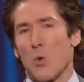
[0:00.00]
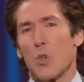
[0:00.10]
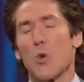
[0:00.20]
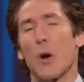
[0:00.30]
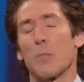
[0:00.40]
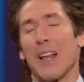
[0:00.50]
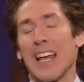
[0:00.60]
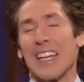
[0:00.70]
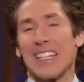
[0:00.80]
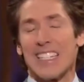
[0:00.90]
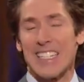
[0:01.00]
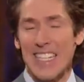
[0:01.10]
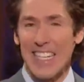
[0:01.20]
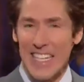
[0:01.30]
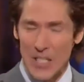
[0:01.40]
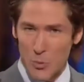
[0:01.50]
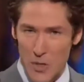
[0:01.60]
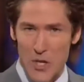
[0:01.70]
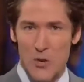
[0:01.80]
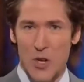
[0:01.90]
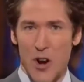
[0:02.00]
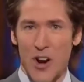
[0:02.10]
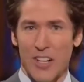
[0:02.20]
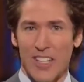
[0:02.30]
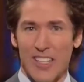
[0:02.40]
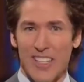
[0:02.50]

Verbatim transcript: You are planting seeds when you talk.